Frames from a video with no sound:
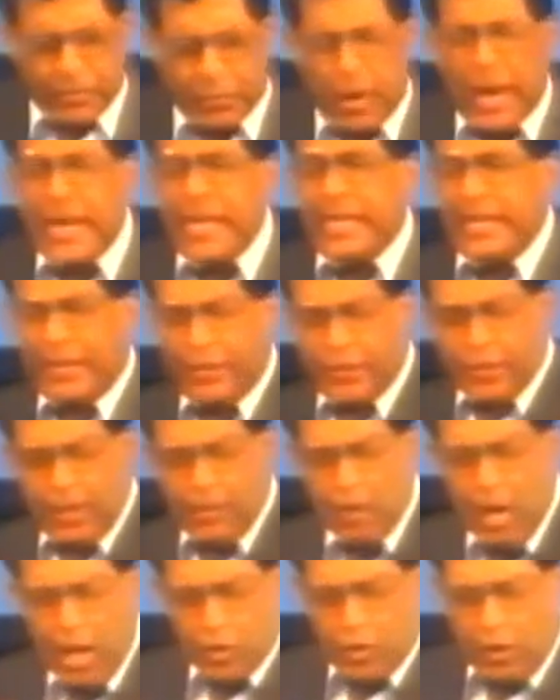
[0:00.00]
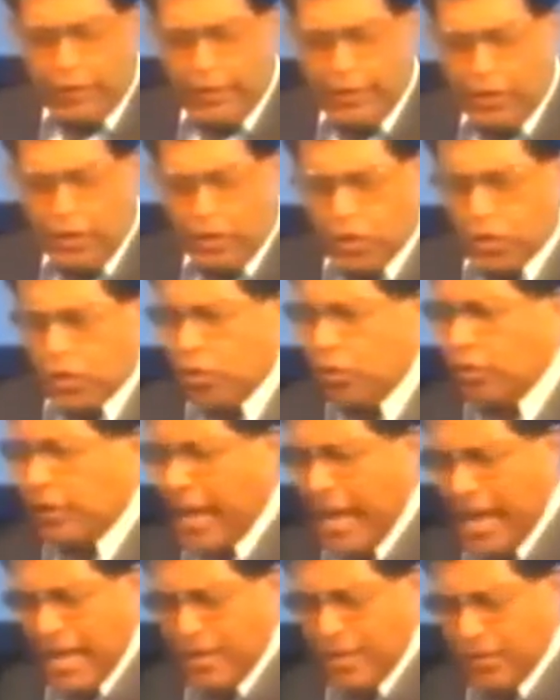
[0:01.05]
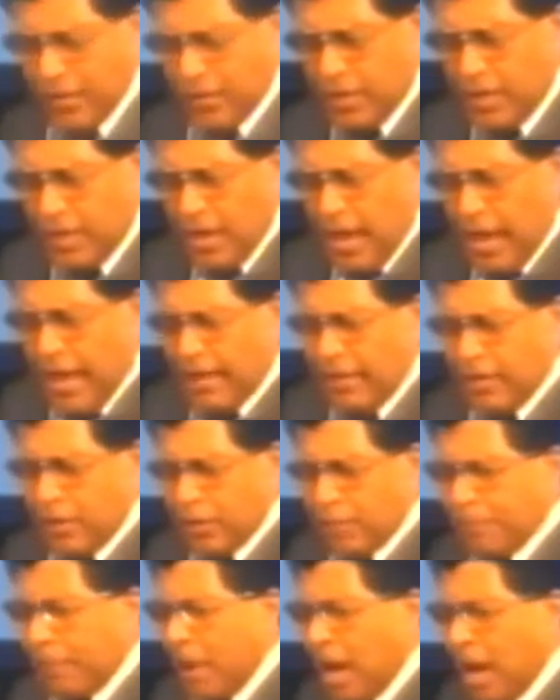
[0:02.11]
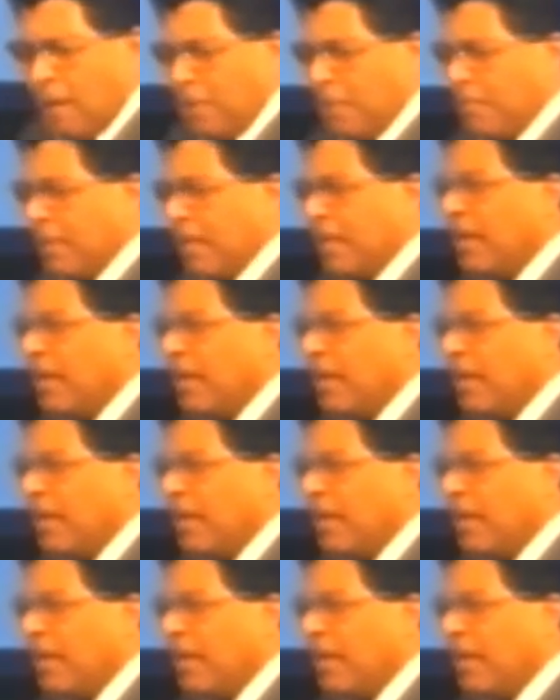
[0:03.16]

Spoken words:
right. He seemed to have understood Hannah's problem.